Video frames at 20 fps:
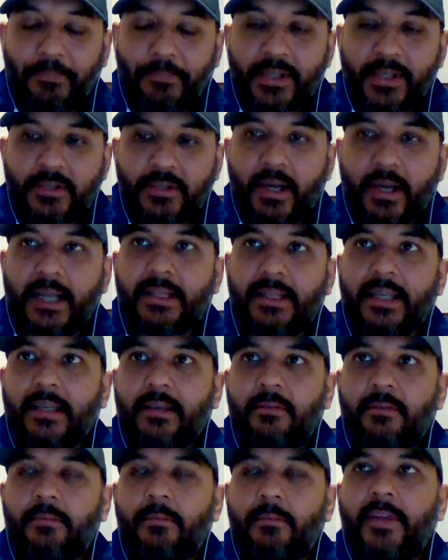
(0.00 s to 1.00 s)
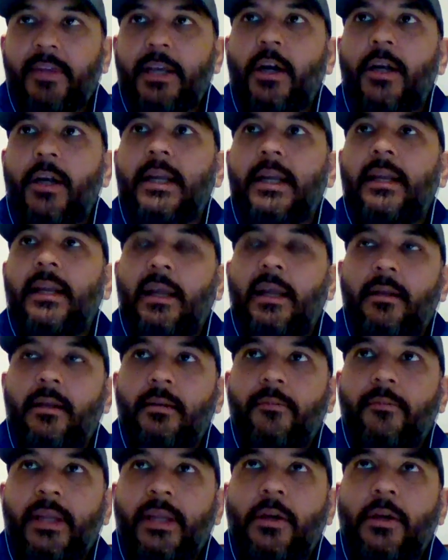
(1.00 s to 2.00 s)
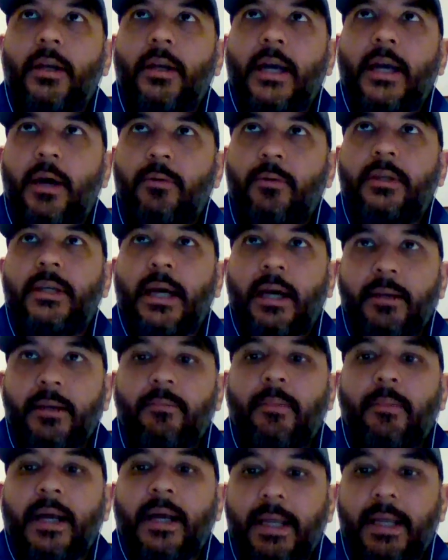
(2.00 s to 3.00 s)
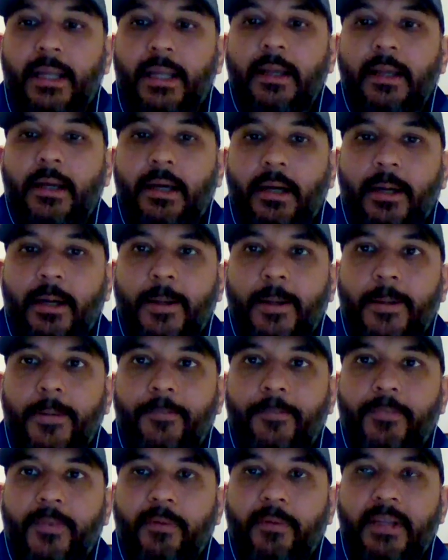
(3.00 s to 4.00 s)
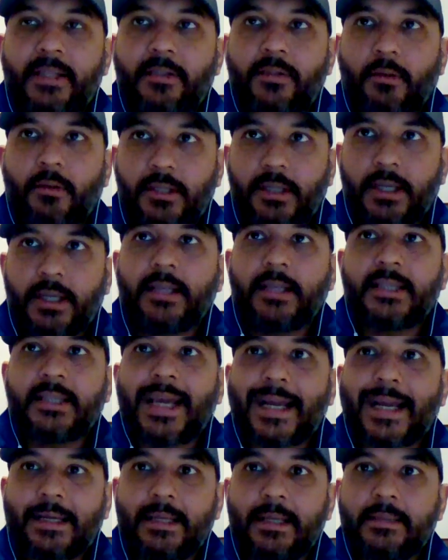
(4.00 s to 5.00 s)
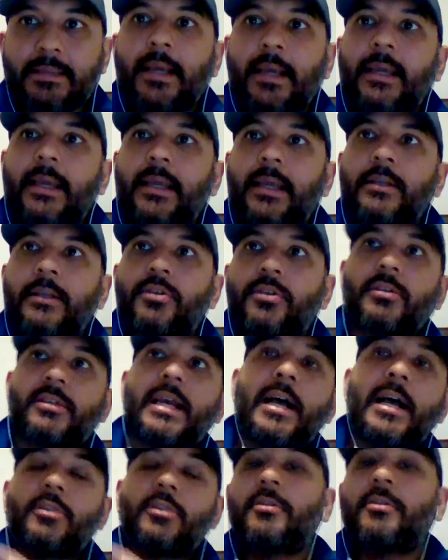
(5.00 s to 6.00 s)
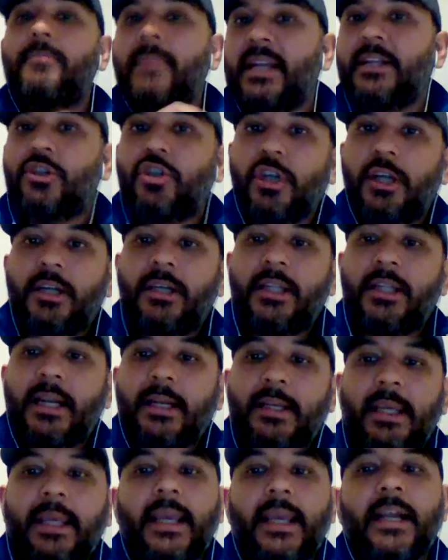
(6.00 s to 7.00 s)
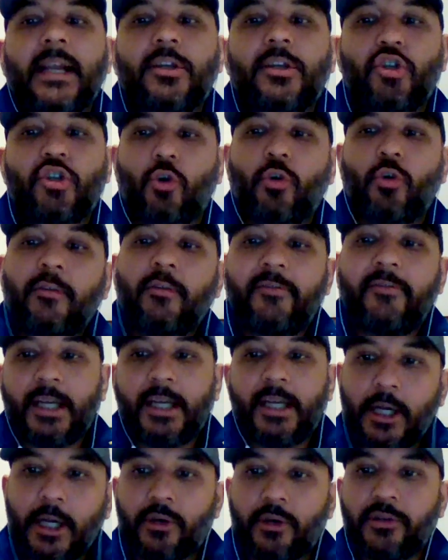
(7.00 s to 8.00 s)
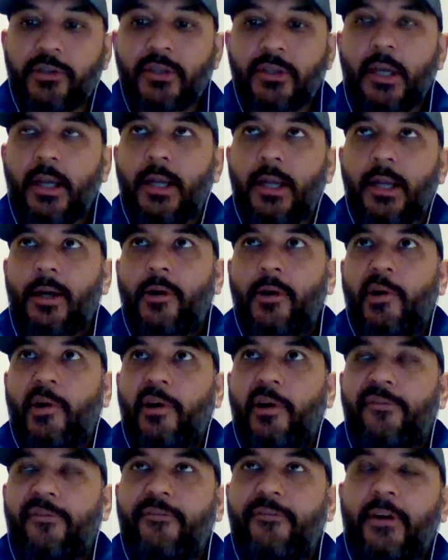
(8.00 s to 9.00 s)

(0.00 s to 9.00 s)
So I think we got outdone by with Solskjaer's tactics. Solskjaer also mentioned that he had shown videos of